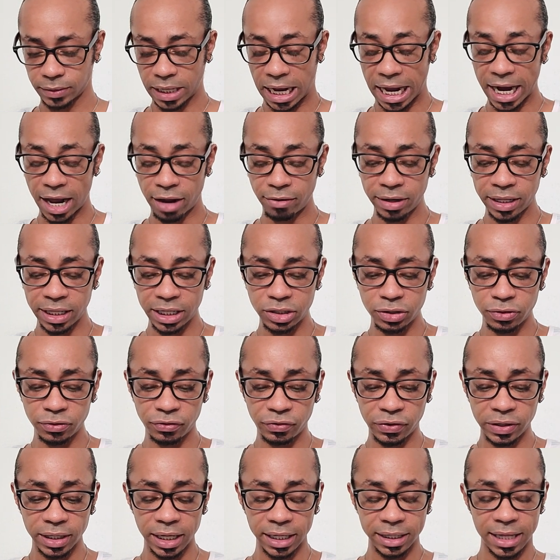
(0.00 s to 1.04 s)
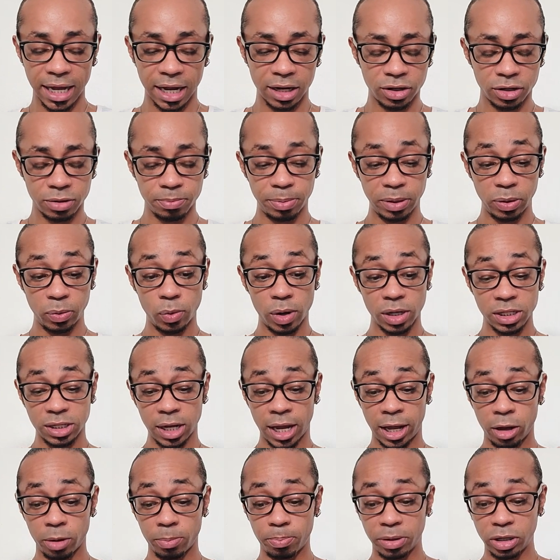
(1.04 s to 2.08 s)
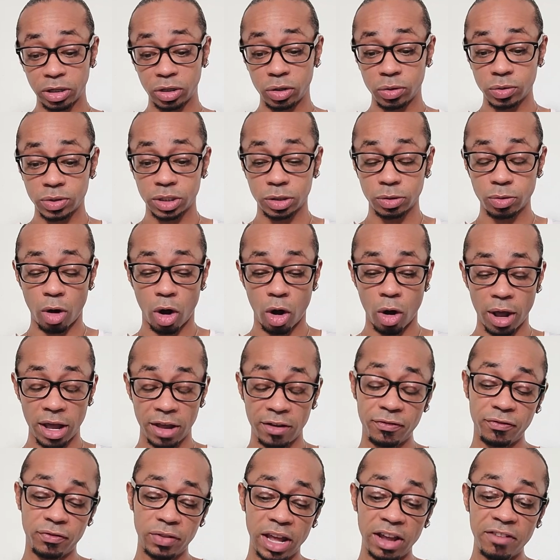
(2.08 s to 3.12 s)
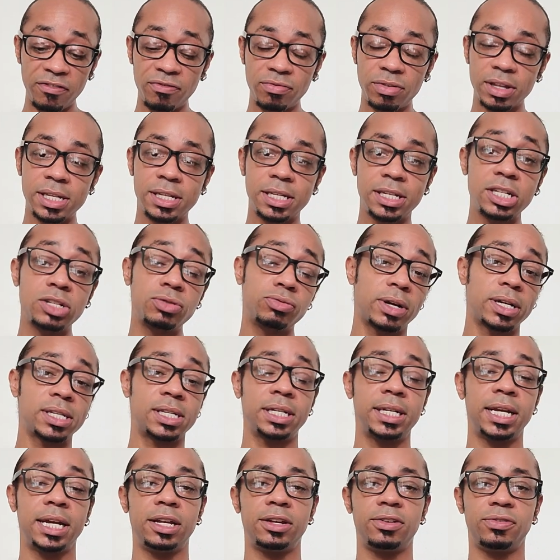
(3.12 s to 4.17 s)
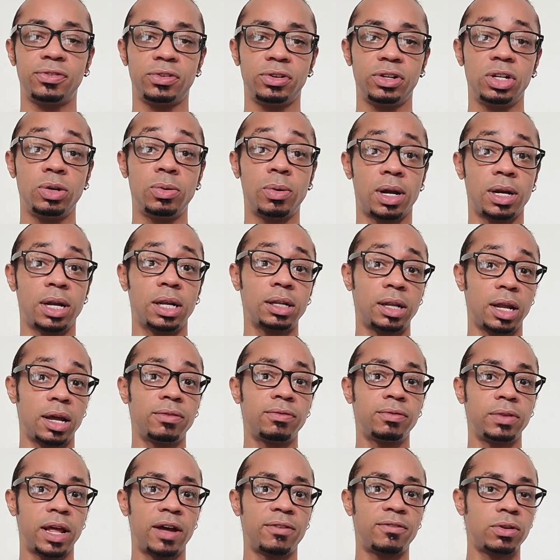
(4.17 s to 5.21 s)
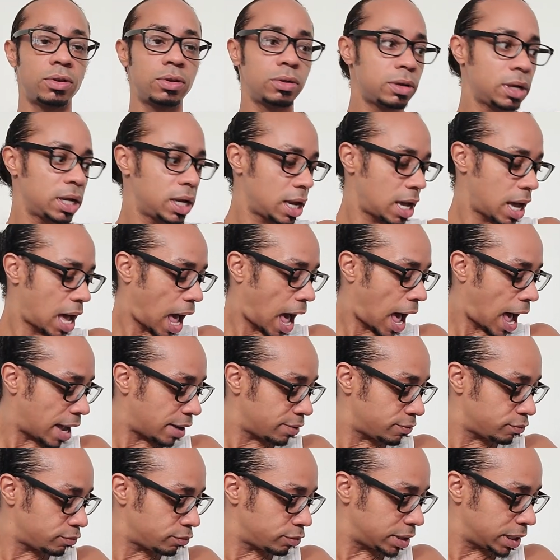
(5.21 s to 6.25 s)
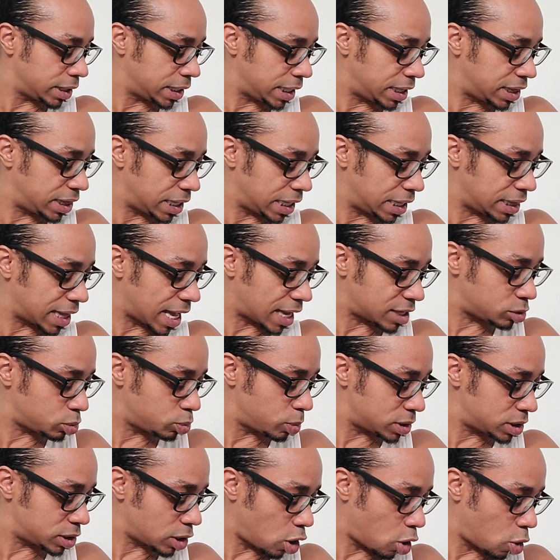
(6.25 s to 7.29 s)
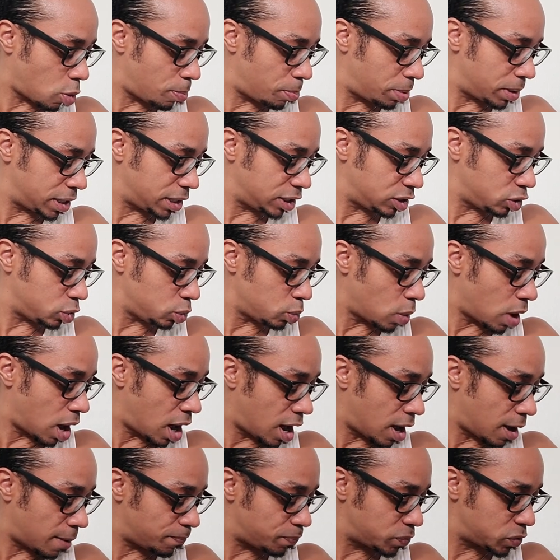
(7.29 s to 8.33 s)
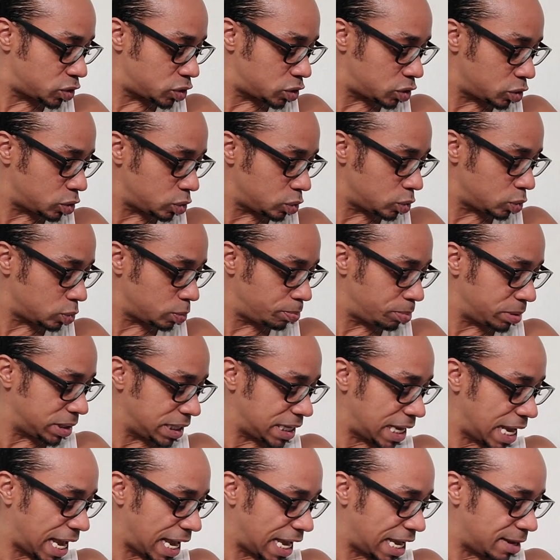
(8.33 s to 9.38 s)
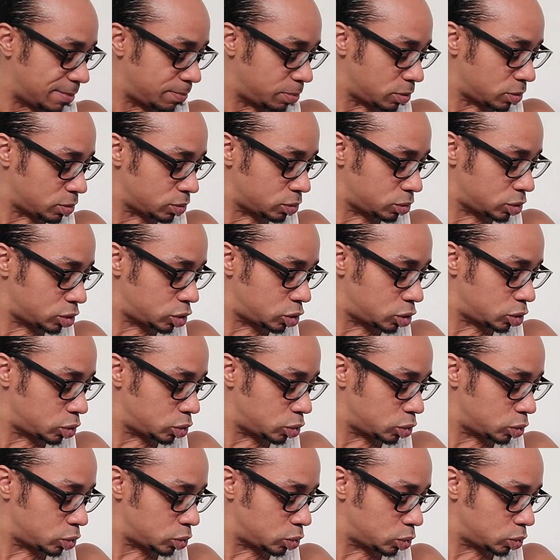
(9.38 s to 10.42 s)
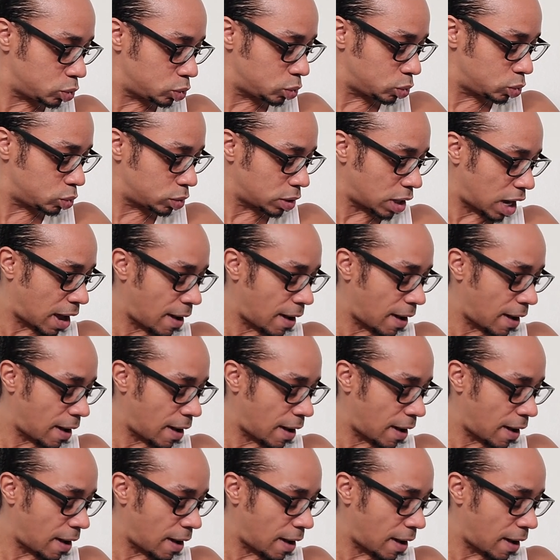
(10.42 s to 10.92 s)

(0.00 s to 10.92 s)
And I really do feel like that could be what's helping you to if if this is resonating for you on a love level, I really think that's what's opening you up to be able to.